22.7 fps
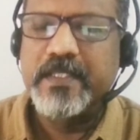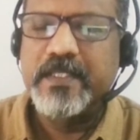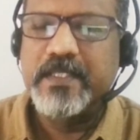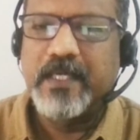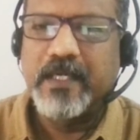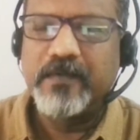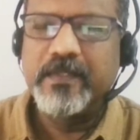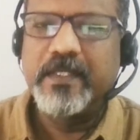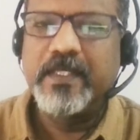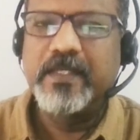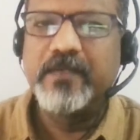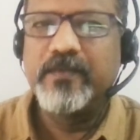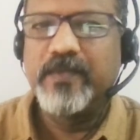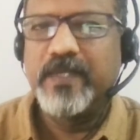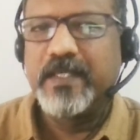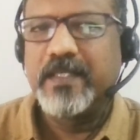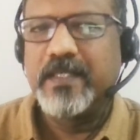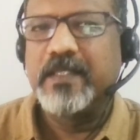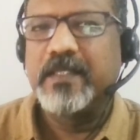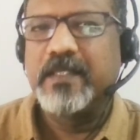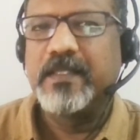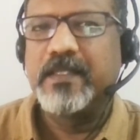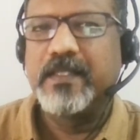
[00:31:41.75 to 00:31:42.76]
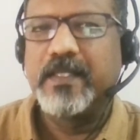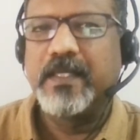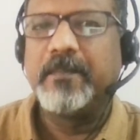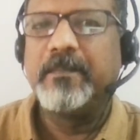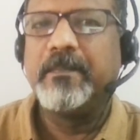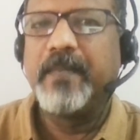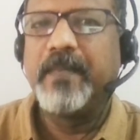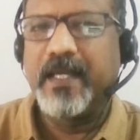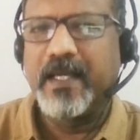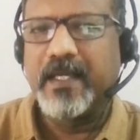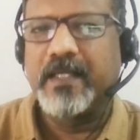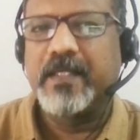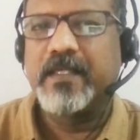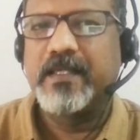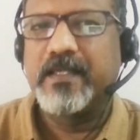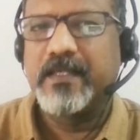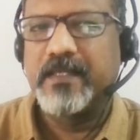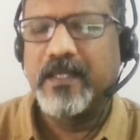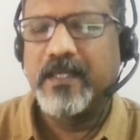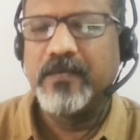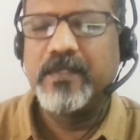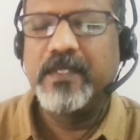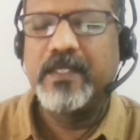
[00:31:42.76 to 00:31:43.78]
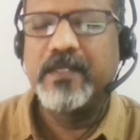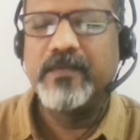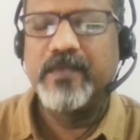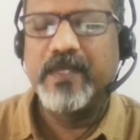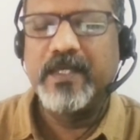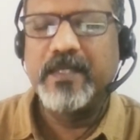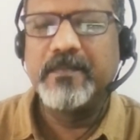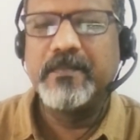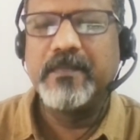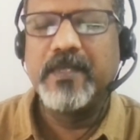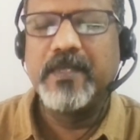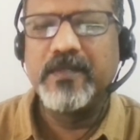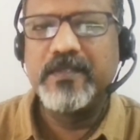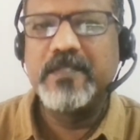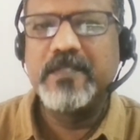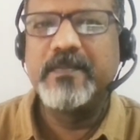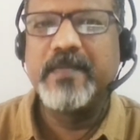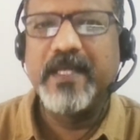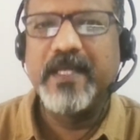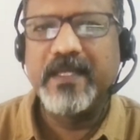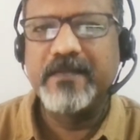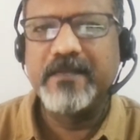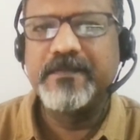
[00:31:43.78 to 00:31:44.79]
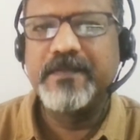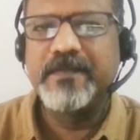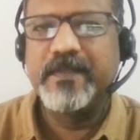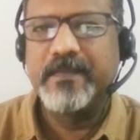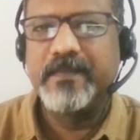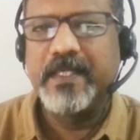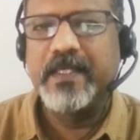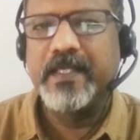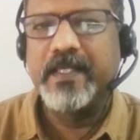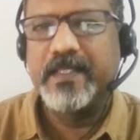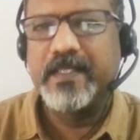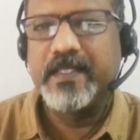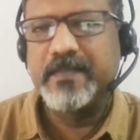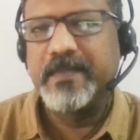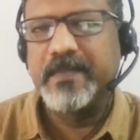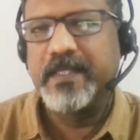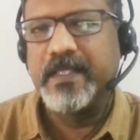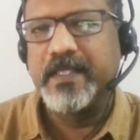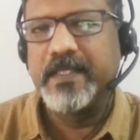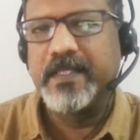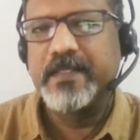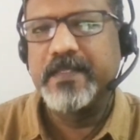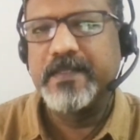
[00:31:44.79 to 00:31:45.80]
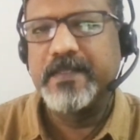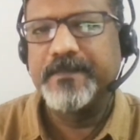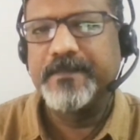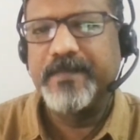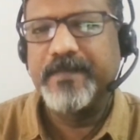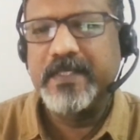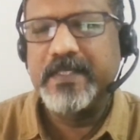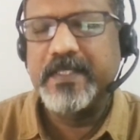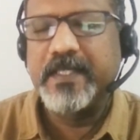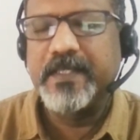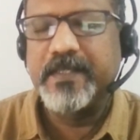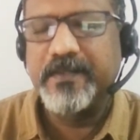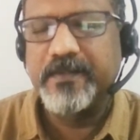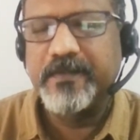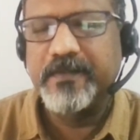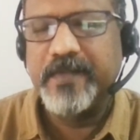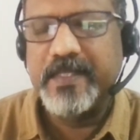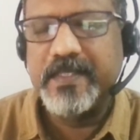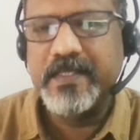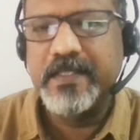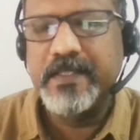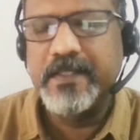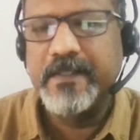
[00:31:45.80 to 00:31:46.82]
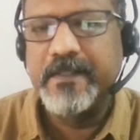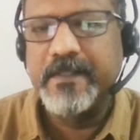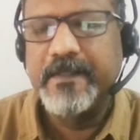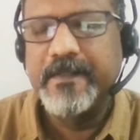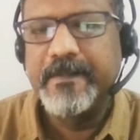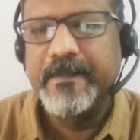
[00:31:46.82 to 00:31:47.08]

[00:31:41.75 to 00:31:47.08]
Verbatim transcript: is how can one come back? How can one bounce back from that experience? Is that your question?